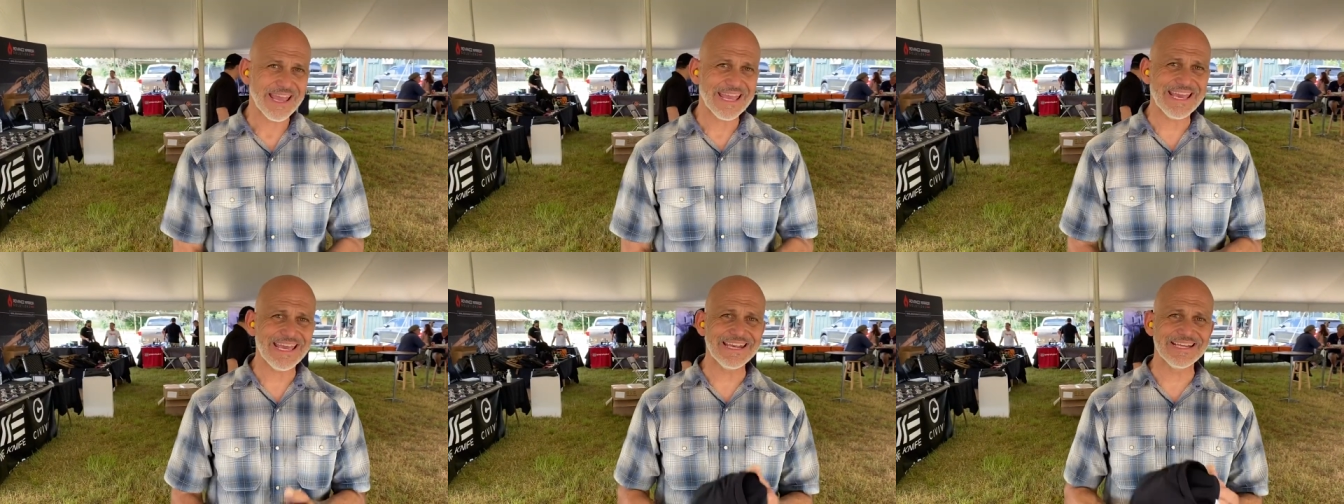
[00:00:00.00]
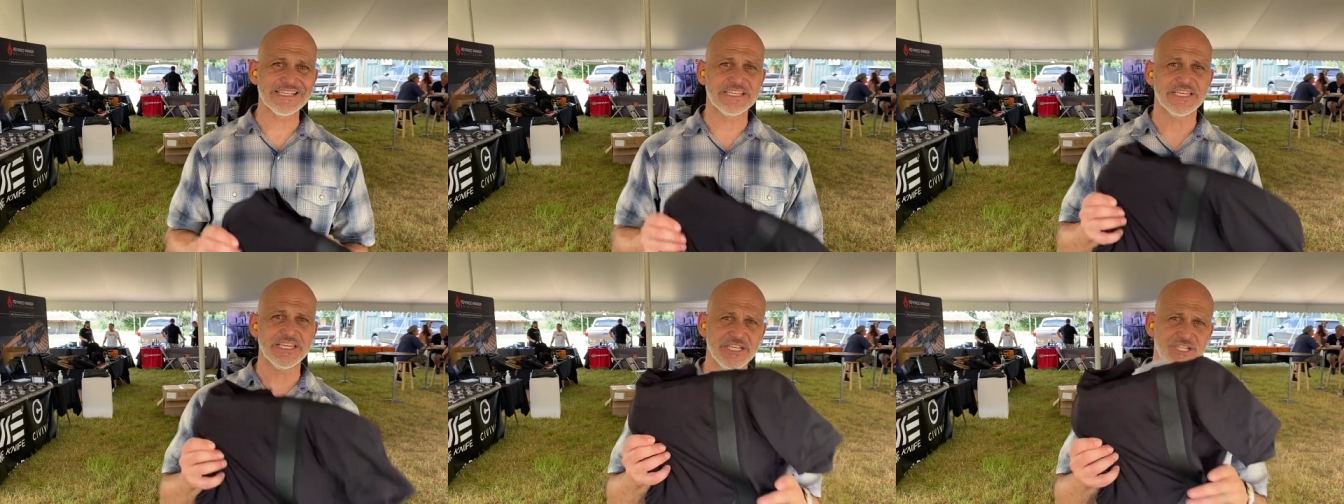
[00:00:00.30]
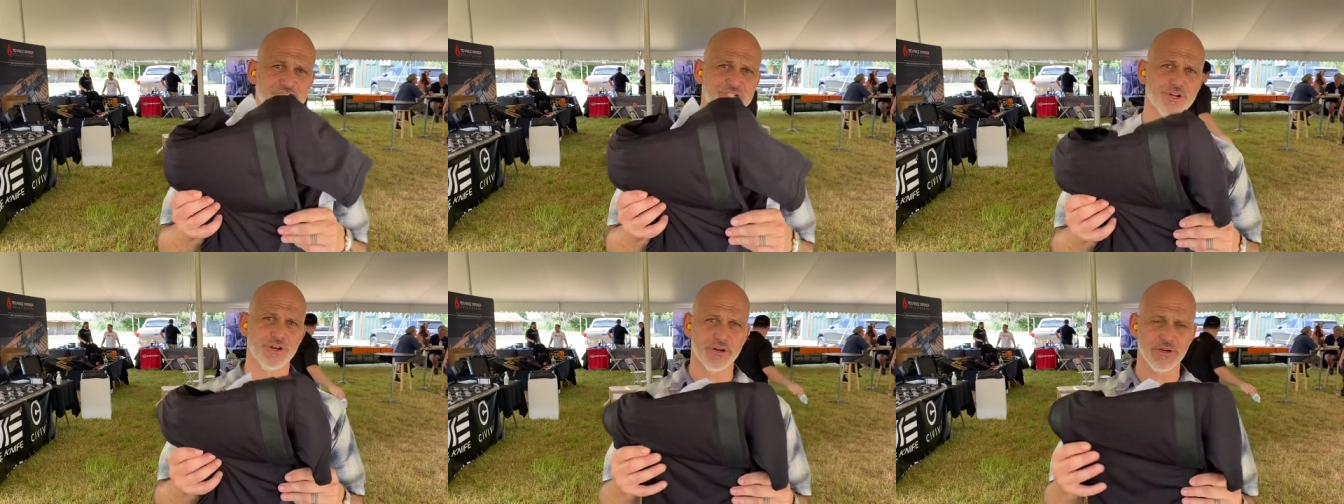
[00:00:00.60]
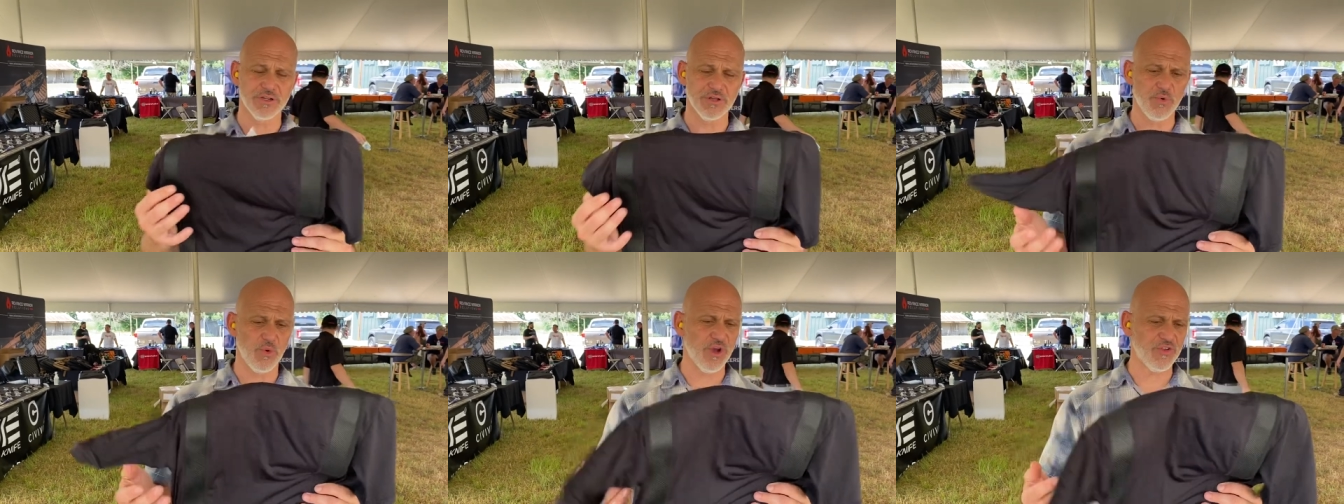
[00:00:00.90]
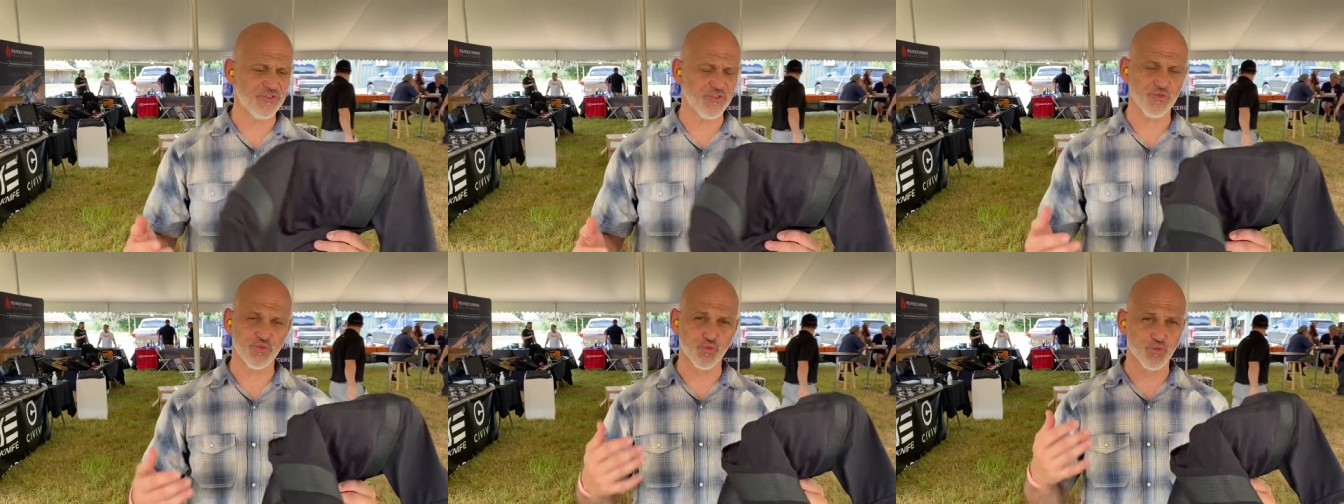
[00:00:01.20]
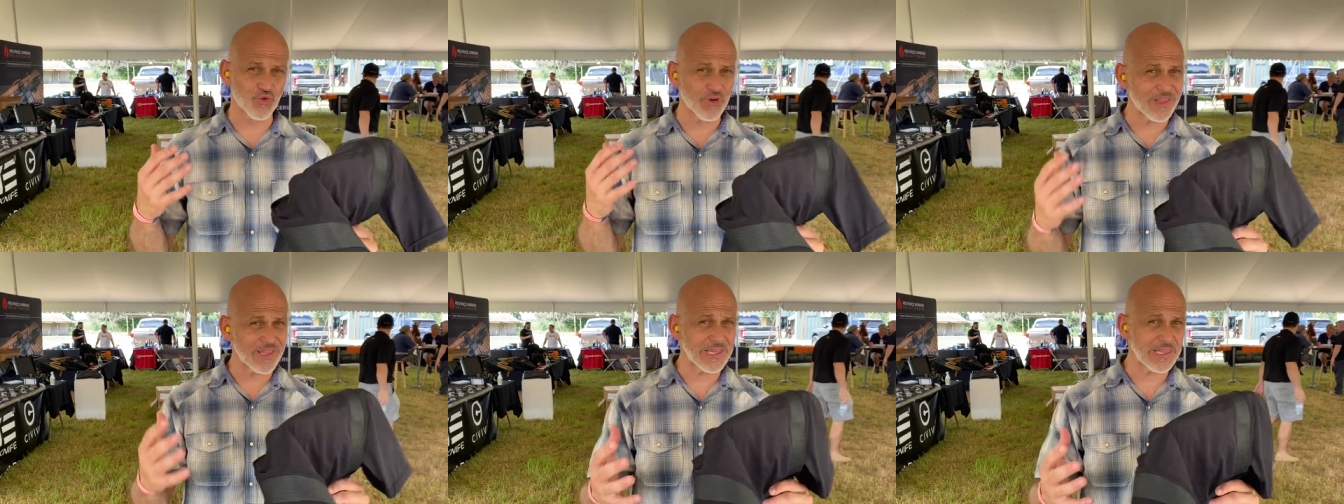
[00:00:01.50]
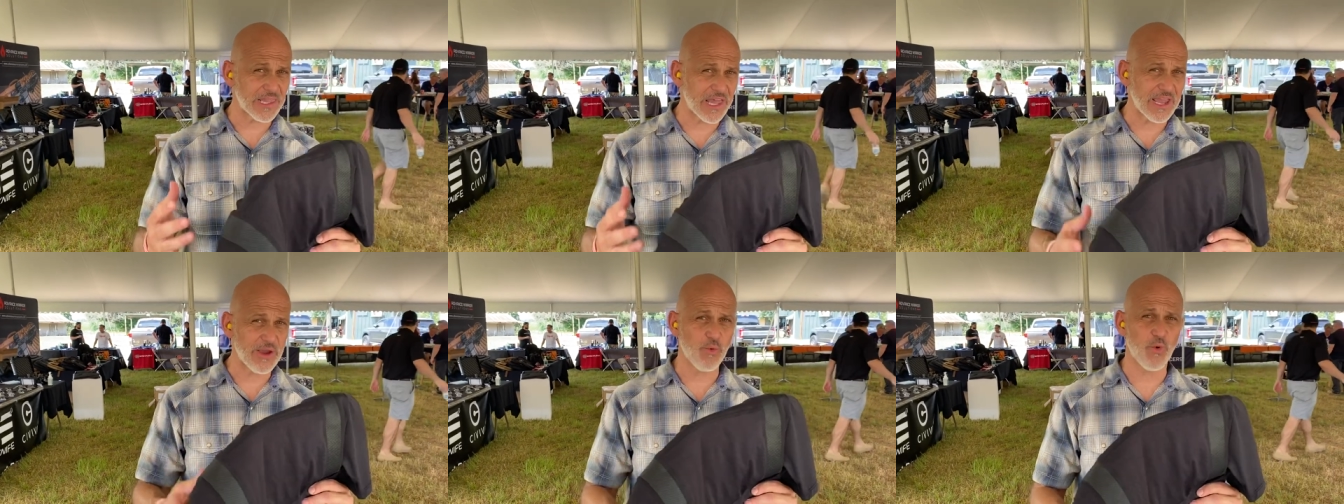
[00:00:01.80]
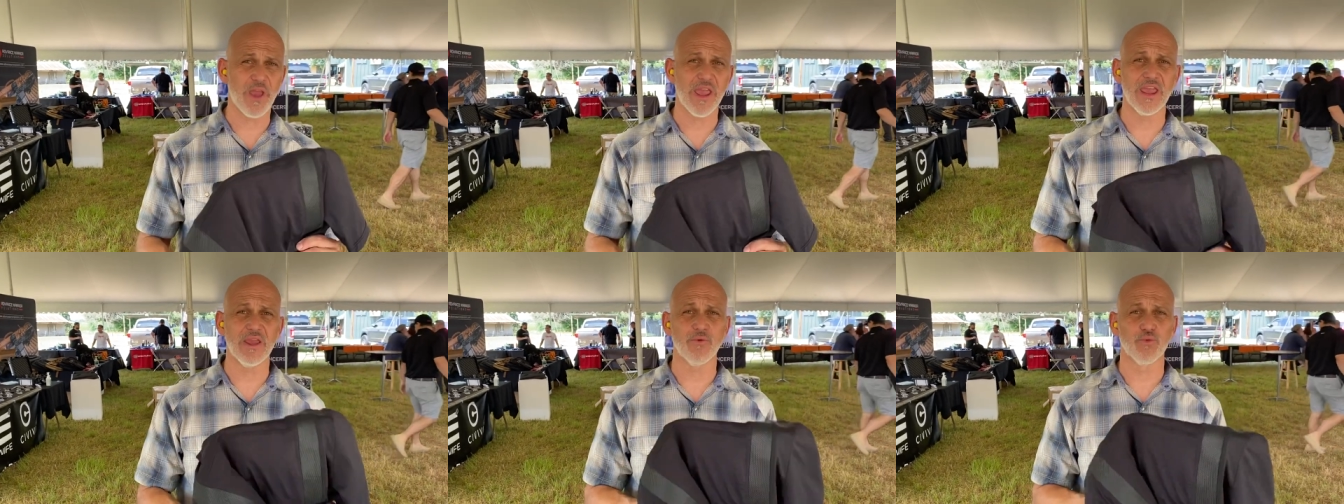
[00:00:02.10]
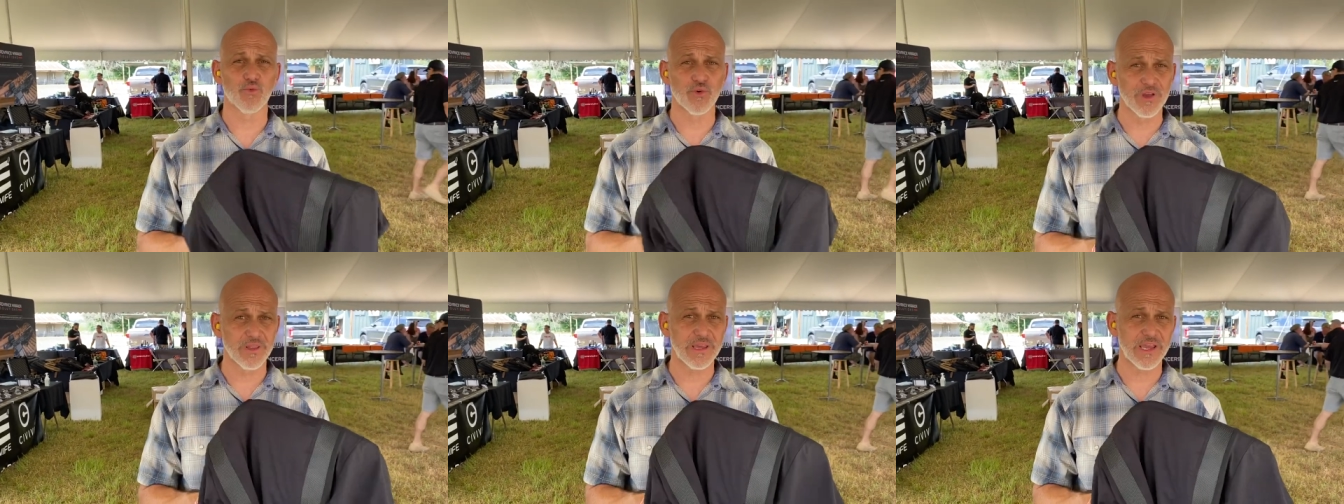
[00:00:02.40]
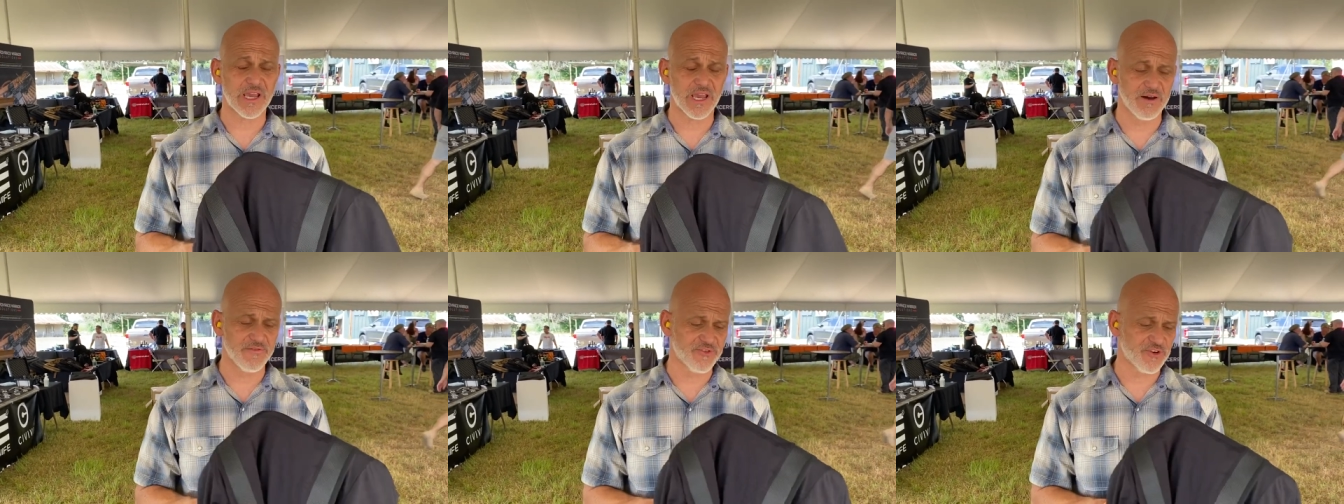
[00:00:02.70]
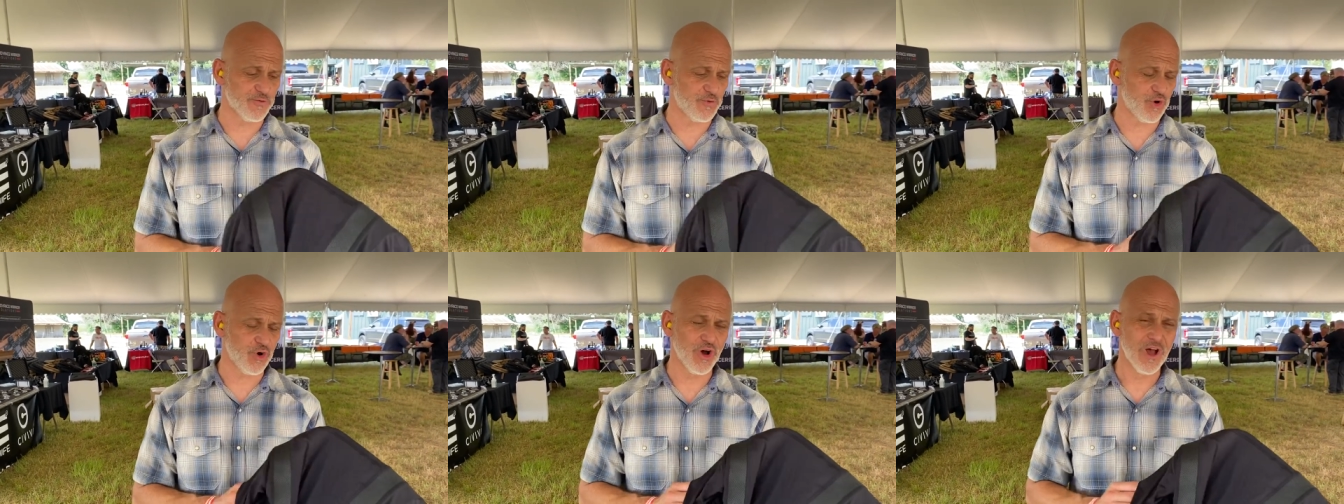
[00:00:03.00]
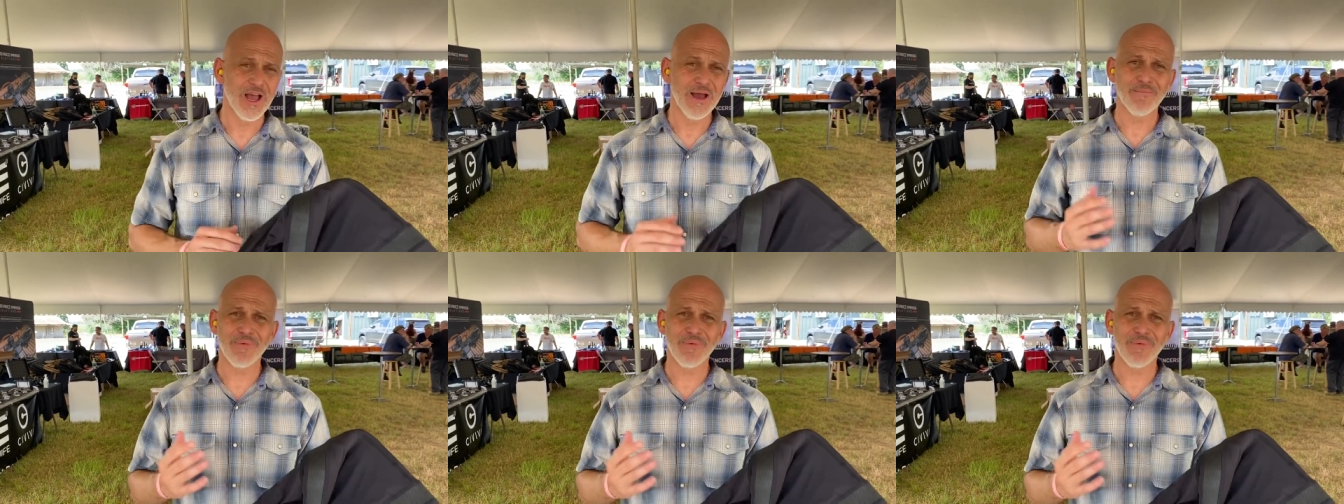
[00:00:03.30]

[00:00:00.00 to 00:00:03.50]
in a t-shirt, which was really lightweight, really comfortable,